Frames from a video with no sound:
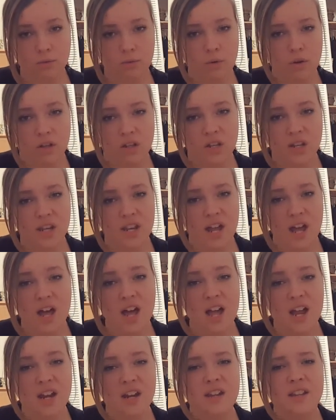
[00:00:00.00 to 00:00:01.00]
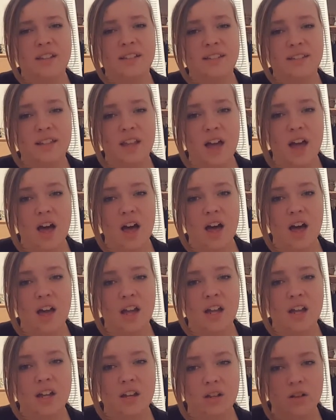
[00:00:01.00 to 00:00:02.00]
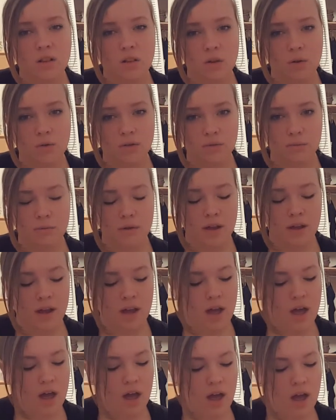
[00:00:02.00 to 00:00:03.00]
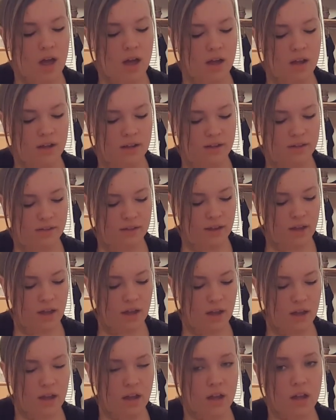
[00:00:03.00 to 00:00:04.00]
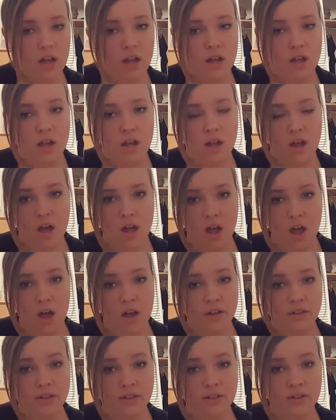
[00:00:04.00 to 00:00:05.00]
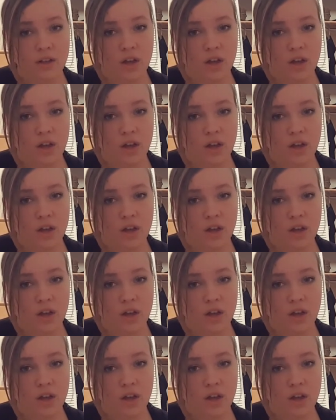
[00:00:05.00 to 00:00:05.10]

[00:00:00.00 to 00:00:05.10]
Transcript: The brachiocephalic artery supplies blood to the right common carotid, or the head,